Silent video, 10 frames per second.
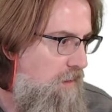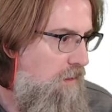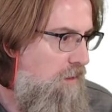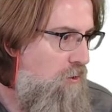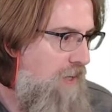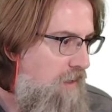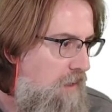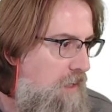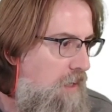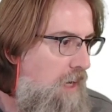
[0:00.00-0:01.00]
Okay,
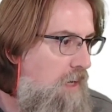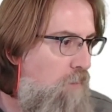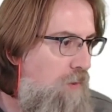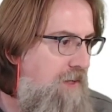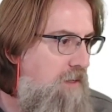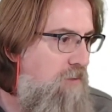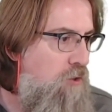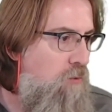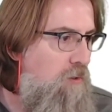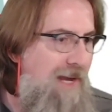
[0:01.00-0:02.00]
within the
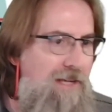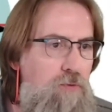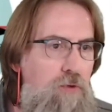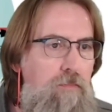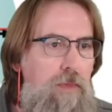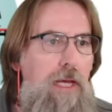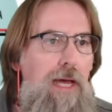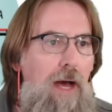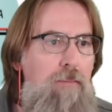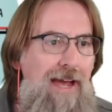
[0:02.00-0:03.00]
virtual classroom,
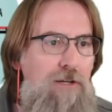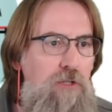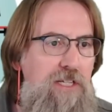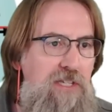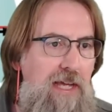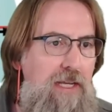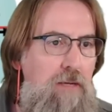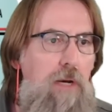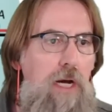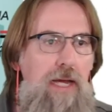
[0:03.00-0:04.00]
I'm actually sending
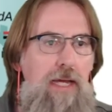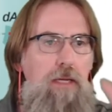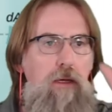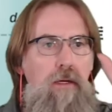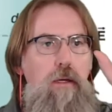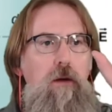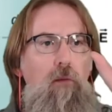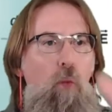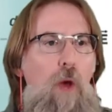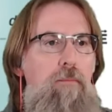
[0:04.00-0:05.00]
my
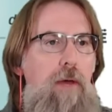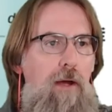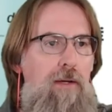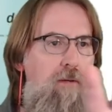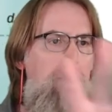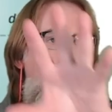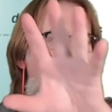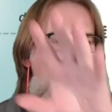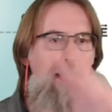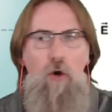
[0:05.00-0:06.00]

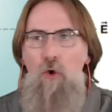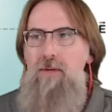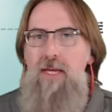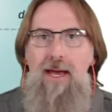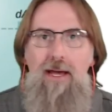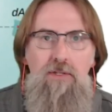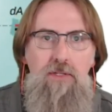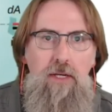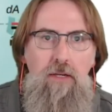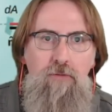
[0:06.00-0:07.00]
my OBS
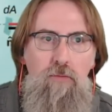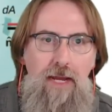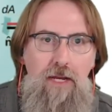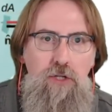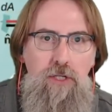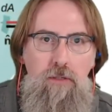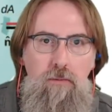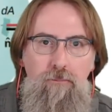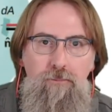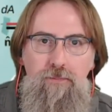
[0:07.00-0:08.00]
information.
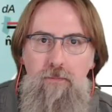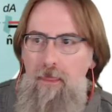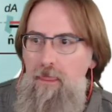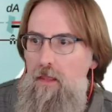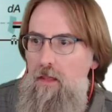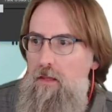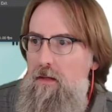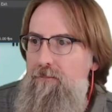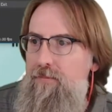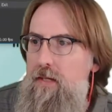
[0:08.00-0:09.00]

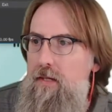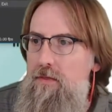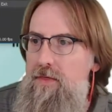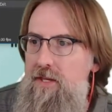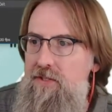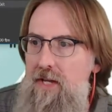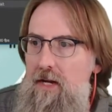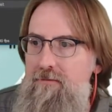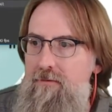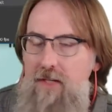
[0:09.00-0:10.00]
This
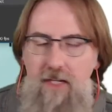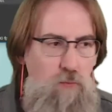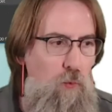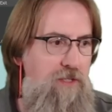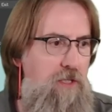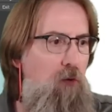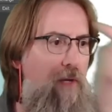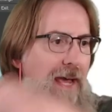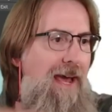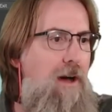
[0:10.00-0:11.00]
stuff is what's
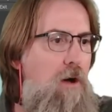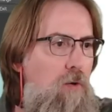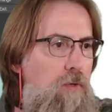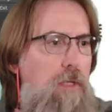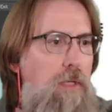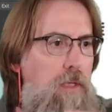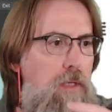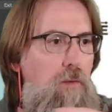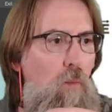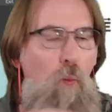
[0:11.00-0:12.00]
going out
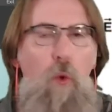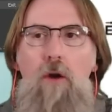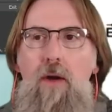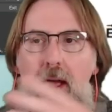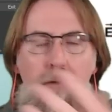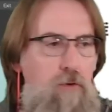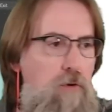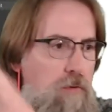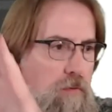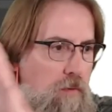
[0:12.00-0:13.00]

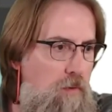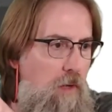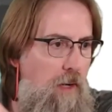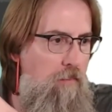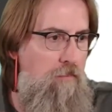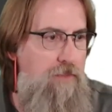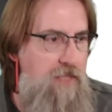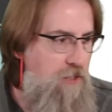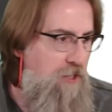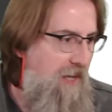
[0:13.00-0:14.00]
wherever I'm
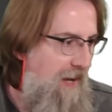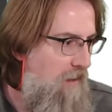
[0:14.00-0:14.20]
teaching at.